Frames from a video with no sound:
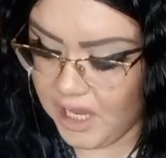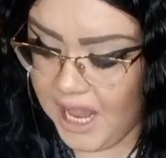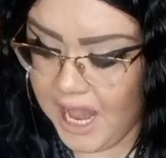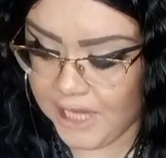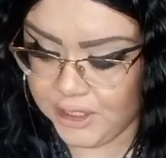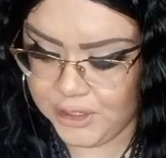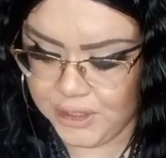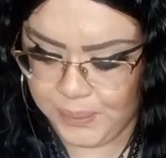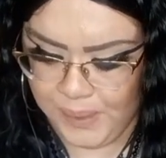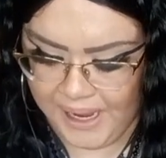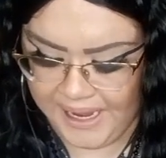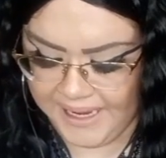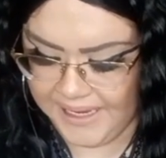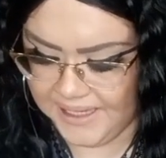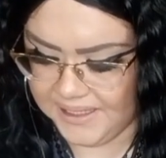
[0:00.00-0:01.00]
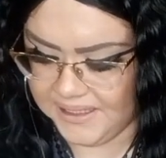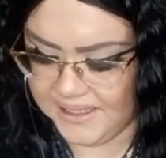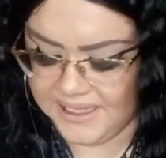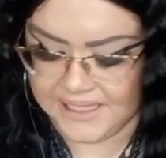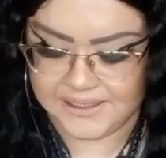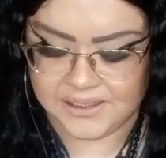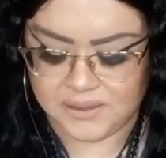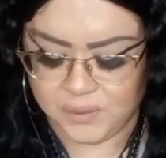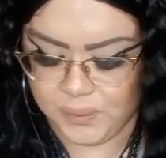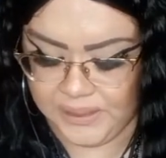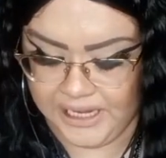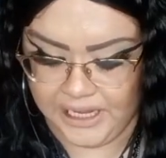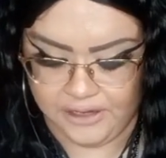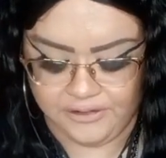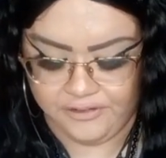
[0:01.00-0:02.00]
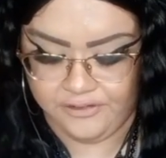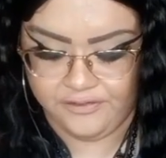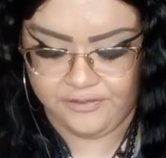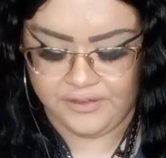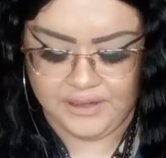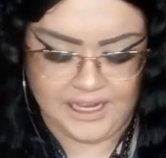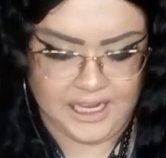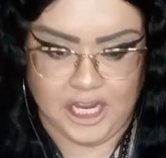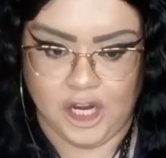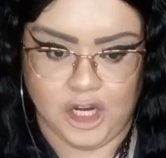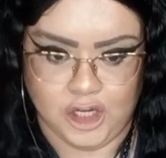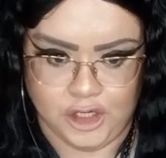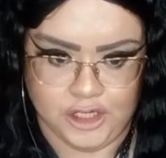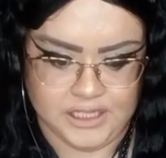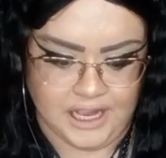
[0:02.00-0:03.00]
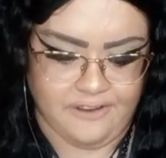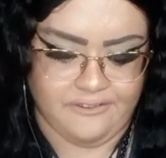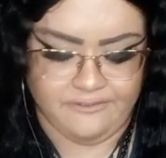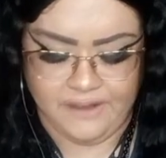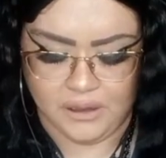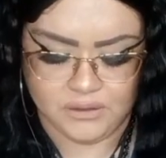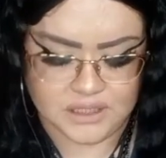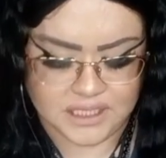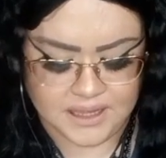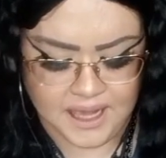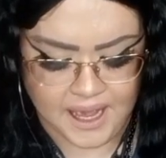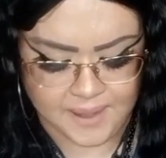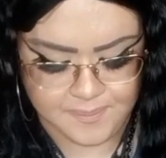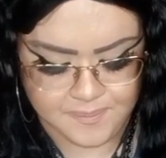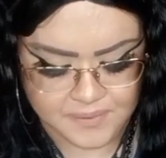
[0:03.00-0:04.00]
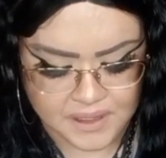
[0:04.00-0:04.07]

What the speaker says: I don't know why. That's what I heard. I felt that.